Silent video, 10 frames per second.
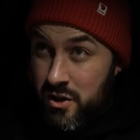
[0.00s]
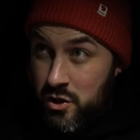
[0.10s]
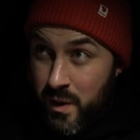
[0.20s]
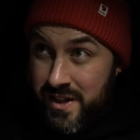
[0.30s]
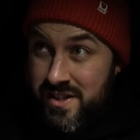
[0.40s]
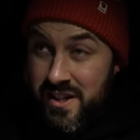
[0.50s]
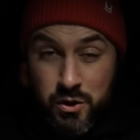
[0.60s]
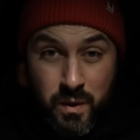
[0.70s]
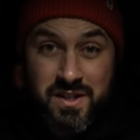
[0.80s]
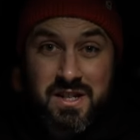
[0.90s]
twenty
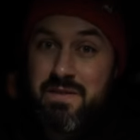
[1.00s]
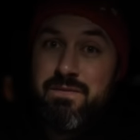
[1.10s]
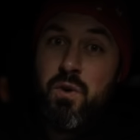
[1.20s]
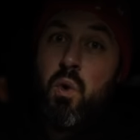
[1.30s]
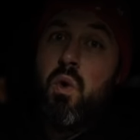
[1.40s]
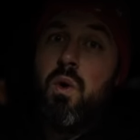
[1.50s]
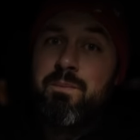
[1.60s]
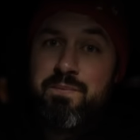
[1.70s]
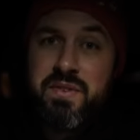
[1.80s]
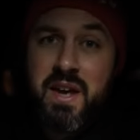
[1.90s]
twenty-four.
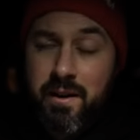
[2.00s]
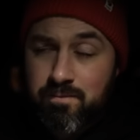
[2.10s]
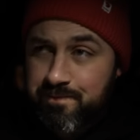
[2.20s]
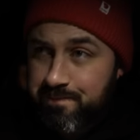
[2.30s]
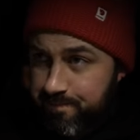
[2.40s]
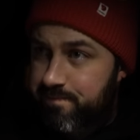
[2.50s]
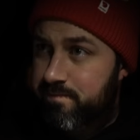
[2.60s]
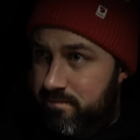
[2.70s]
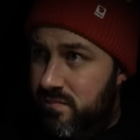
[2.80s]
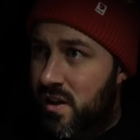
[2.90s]
Yeah,
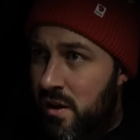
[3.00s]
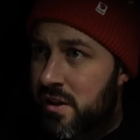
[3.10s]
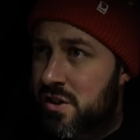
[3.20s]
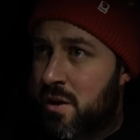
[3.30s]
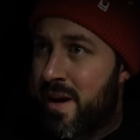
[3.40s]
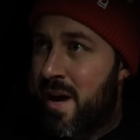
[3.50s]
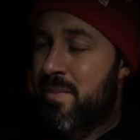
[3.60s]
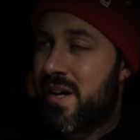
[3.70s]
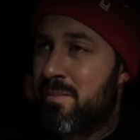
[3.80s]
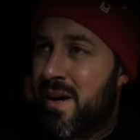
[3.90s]
it's going to be
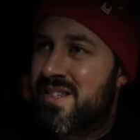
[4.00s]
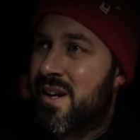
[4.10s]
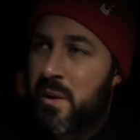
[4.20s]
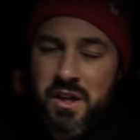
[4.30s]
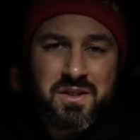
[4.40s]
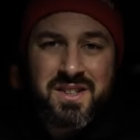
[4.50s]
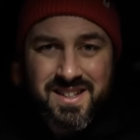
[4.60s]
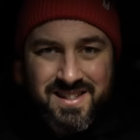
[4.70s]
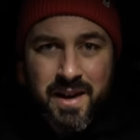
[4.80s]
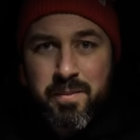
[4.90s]
epic. Basically, we're using
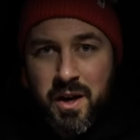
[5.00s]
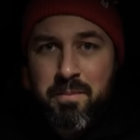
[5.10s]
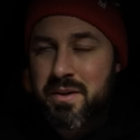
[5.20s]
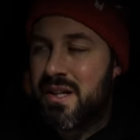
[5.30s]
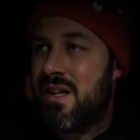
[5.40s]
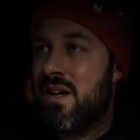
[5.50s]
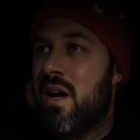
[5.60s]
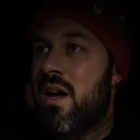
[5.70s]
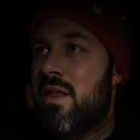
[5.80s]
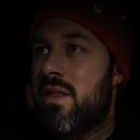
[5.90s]
the same company
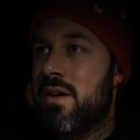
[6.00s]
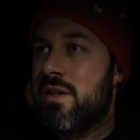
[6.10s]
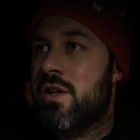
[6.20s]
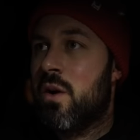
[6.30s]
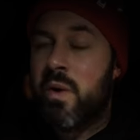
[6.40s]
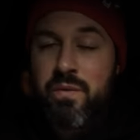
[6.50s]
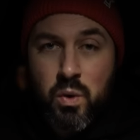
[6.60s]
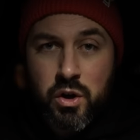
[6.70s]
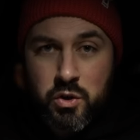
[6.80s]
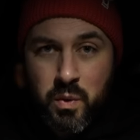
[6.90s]
that uh, we've
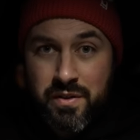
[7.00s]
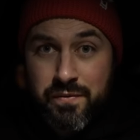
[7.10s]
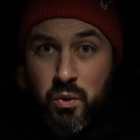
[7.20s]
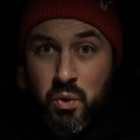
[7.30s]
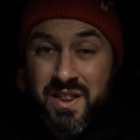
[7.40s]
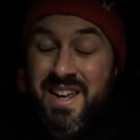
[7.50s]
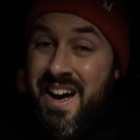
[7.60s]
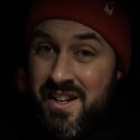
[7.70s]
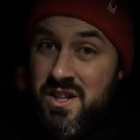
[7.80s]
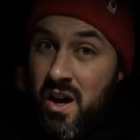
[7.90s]
worked with for the
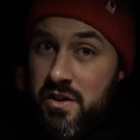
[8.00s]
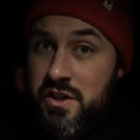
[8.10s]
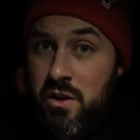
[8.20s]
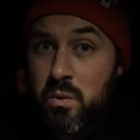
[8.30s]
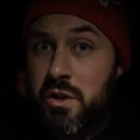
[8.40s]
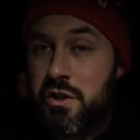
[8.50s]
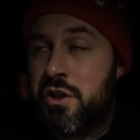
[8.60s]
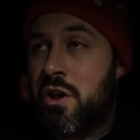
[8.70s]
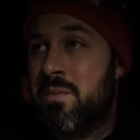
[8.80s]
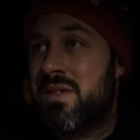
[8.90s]
Antarctica
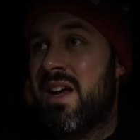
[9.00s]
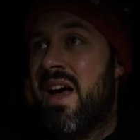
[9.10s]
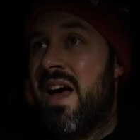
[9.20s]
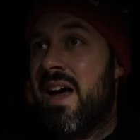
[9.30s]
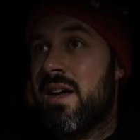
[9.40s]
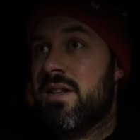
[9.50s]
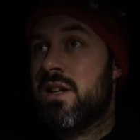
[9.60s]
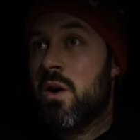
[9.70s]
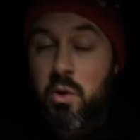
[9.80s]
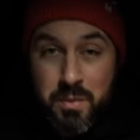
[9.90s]
workshops,
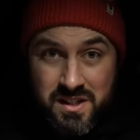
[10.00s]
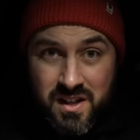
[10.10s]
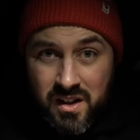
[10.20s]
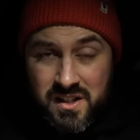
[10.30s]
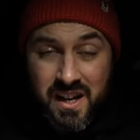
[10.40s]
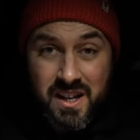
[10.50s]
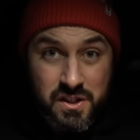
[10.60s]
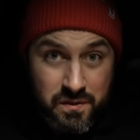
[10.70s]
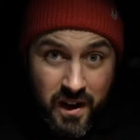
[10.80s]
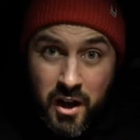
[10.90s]
and uh, we'll be starting in
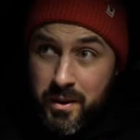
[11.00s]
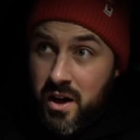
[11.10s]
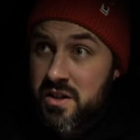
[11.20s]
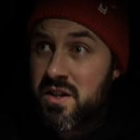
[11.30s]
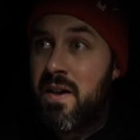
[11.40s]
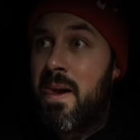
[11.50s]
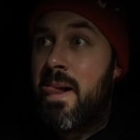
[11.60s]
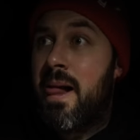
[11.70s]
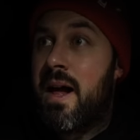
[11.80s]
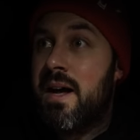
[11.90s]
Svalbard
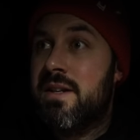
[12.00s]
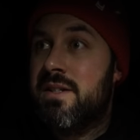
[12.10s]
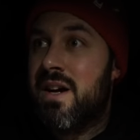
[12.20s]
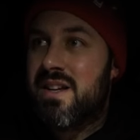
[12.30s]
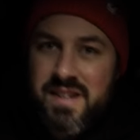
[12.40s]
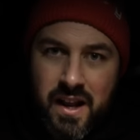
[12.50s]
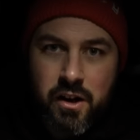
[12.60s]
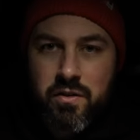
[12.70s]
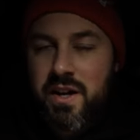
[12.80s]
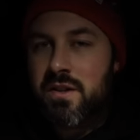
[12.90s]
and uh,
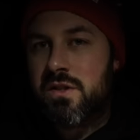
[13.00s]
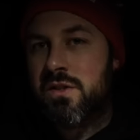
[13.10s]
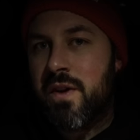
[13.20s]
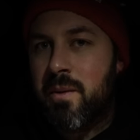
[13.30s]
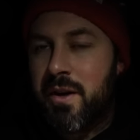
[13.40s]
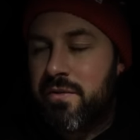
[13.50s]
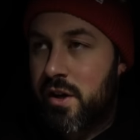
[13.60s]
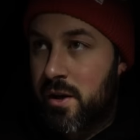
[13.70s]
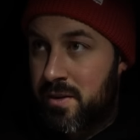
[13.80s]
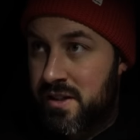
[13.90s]
sailing around Svalbard for
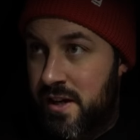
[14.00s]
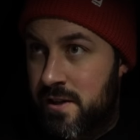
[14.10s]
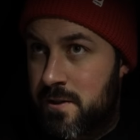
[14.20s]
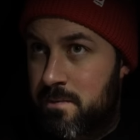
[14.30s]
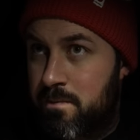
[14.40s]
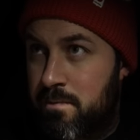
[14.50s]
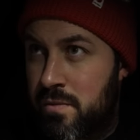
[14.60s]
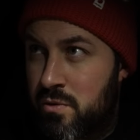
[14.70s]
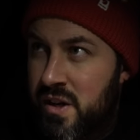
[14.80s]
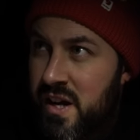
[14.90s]
a couple of days,
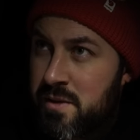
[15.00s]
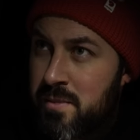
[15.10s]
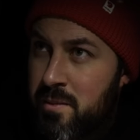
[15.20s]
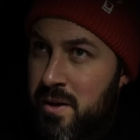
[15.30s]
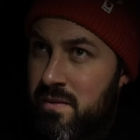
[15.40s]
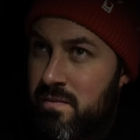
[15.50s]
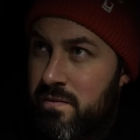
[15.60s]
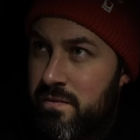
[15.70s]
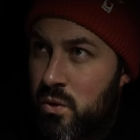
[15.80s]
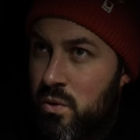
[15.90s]
three days maybe,
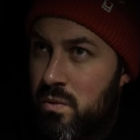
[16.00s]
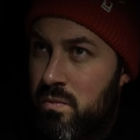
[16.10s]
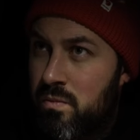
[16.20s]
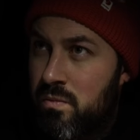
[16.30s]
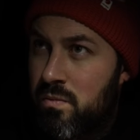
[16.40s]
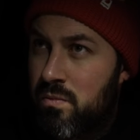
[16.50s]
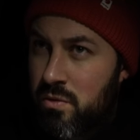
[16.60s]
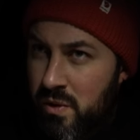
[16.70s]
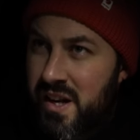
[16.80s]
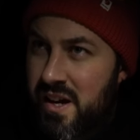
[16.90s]
four,
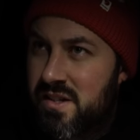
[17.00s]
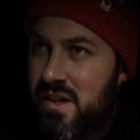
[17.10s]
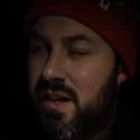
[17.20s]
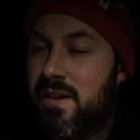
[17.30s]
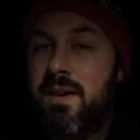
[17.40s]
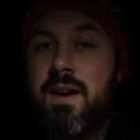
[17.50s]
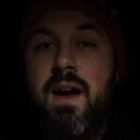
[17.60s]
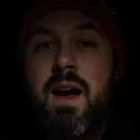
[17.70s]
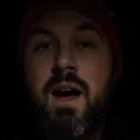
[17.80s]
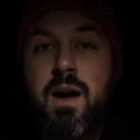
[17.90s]
three days I think,
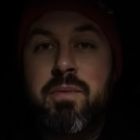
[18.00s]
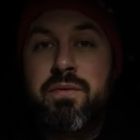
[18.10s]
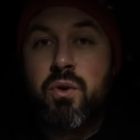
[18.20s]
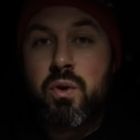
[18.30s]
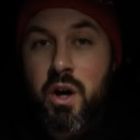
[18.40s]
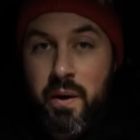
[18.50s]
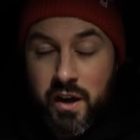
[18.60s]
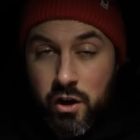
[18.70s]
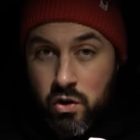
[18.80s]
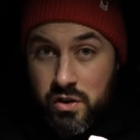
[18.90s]
uh, before going
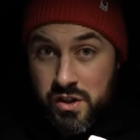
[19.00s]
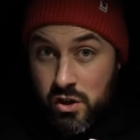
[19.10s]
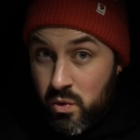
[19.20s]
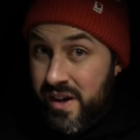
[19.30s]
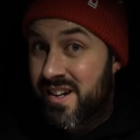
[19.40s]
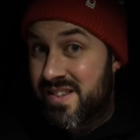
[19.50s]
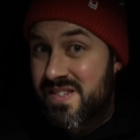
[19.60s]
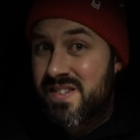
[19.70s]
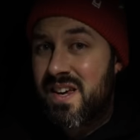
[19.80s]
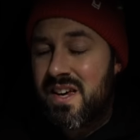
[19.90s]
across the Greenland
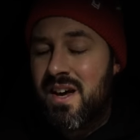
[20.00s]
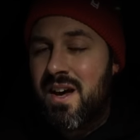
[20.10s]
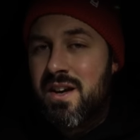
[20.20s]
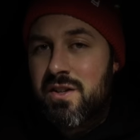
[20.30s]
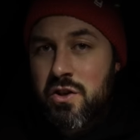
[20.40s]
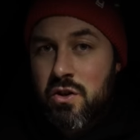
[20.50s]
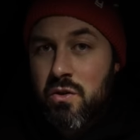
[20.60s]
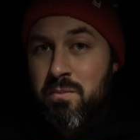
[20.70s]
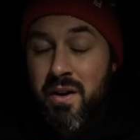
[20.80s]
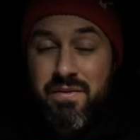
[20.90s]
Sea
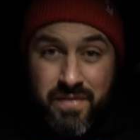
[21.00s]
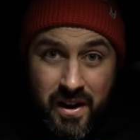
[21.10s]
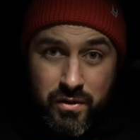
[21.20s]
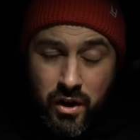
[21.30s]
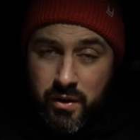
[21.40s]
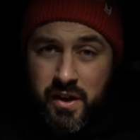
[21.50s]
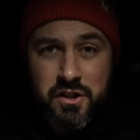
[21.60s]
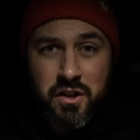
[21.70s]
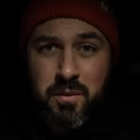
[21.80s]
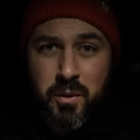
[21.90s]
to my favourite
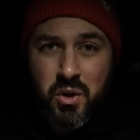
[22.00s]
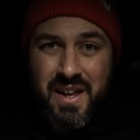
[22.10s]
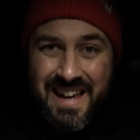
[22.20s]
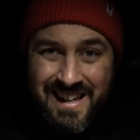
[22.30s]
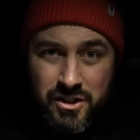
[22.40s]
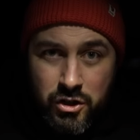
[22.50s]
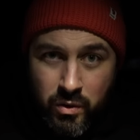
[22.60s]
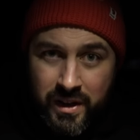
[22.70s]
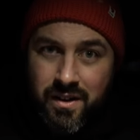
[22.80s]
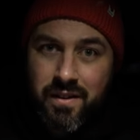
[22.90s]
location of them all, East
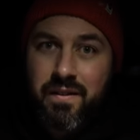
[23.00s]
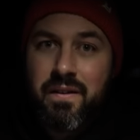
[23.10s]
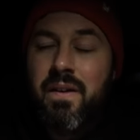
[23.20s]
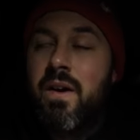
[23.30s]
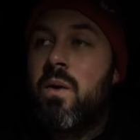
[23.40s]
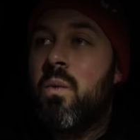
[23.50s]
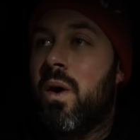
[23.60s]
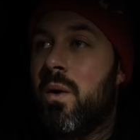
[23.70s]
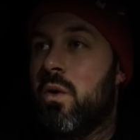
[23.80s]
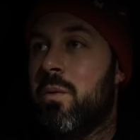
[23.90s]
Greenland,
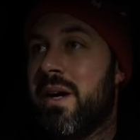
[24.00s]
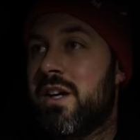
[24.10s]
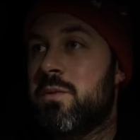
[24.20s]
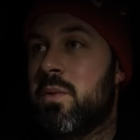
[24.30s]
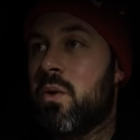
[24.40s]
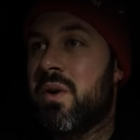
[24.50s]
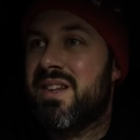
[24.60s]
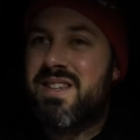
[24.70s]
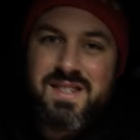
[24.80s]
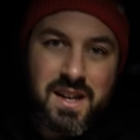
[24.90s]
where we'll be
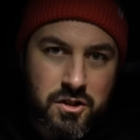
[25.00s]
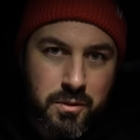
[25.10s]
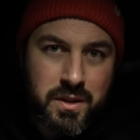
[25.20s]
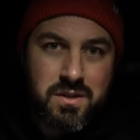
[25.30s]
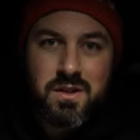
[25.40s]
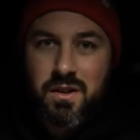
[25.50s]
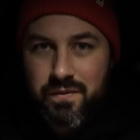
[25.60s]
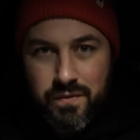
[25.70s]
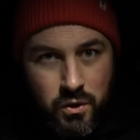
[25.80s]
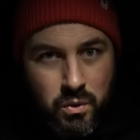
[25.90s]
exploring the settlements and the
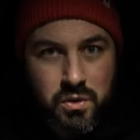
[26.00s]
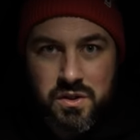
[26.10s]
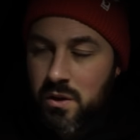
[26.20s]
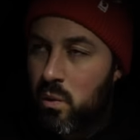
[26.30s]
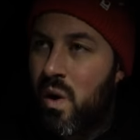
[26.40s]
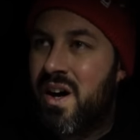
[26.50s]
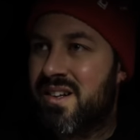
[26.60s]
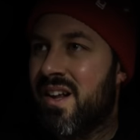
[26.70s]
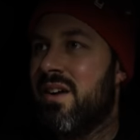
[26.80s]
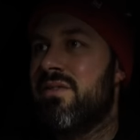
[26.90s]
fjords and the
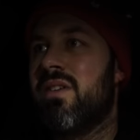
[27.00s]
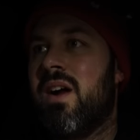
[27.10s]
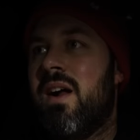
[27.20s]
wildlife.